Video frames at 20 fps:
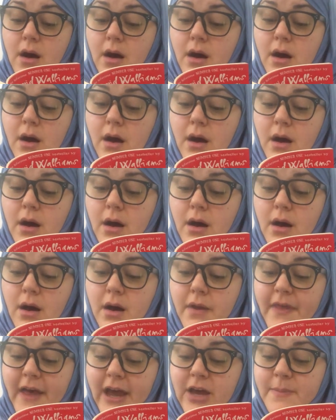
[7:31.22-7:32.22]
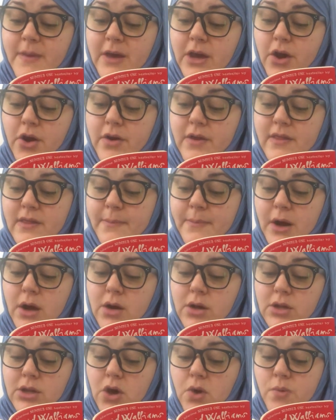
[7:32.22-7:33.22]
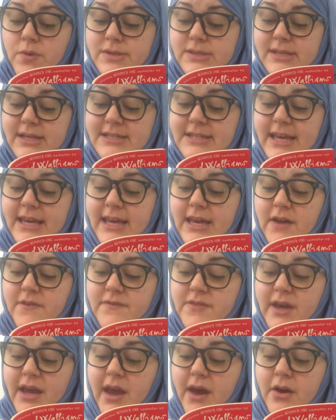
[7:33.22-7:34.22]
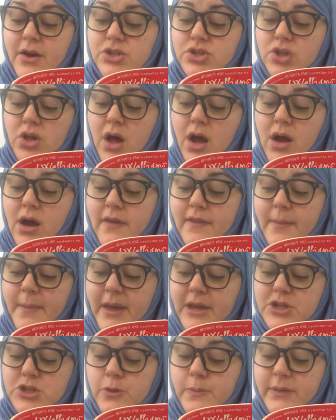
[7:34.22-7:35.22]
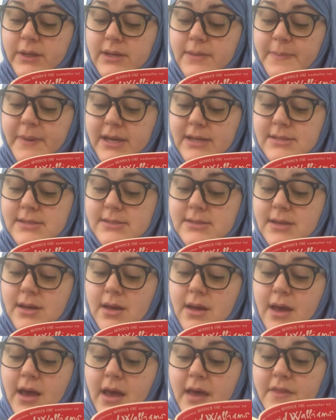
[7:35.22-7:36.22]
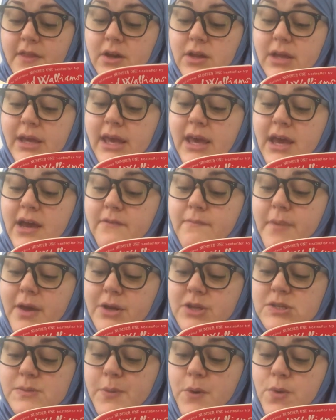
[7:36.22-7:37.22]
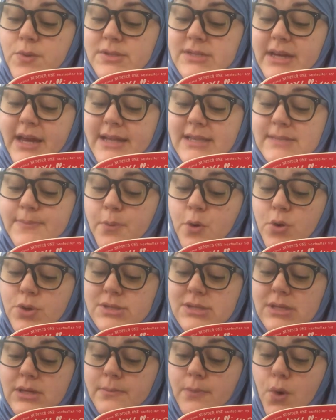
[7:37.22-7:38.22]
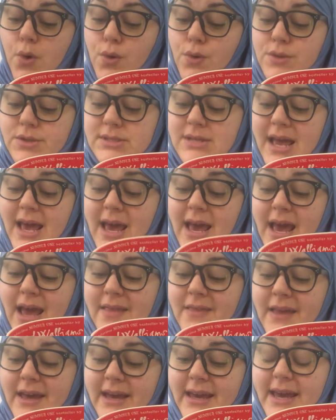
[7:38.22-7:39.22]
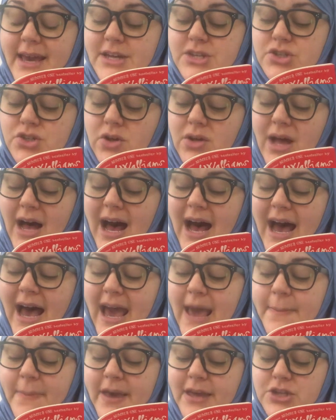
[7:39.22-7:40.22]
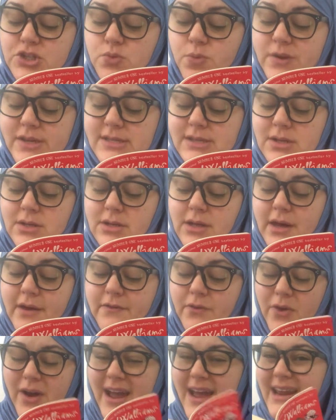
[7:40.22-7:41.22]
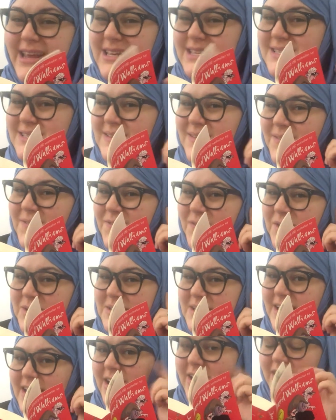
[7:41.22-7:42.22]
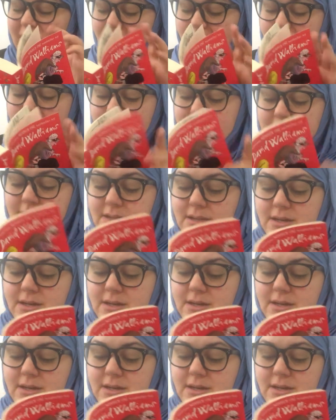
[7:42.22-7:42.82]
All that could be heard in the bungalow was the ticking of the carriage clock on the mantelpiece, the clicking of metal spoons against porcelain bowls, and the occasional high-pitched whistle of Granny's faulty hearing aid.